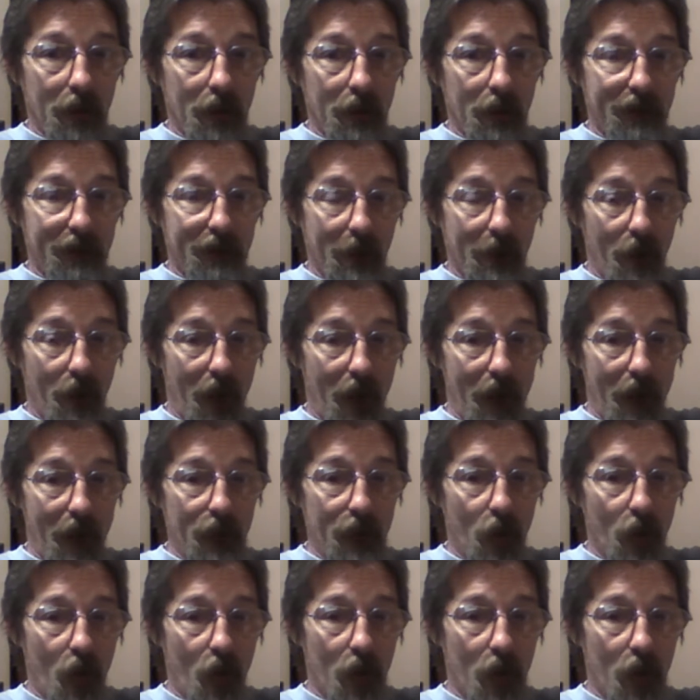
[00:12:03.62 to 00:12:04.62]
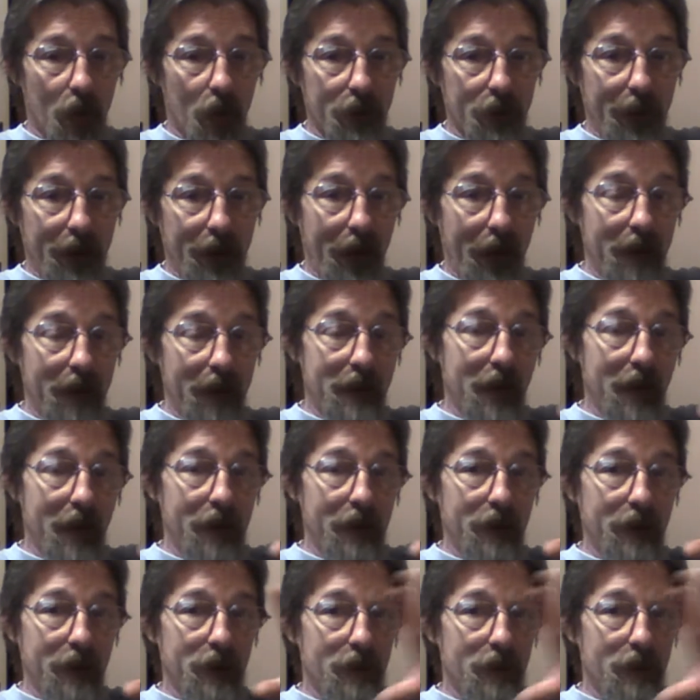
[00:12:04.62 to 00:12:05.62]
from around the world. And
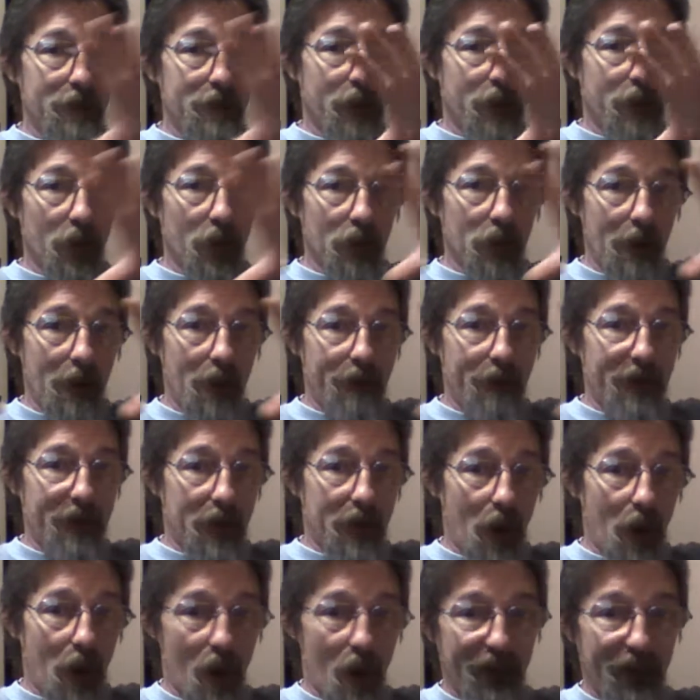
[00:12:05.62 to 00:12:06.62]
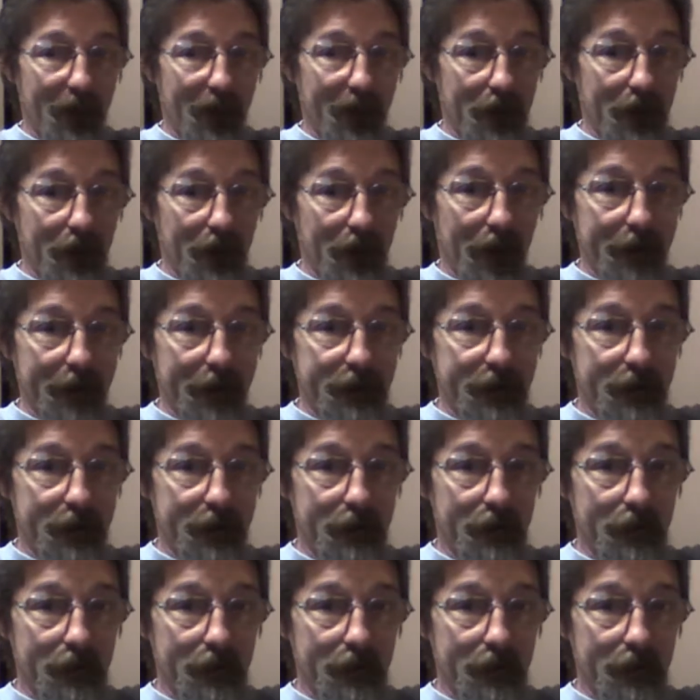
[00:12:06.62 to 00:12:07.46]
then you pull up the COVID list,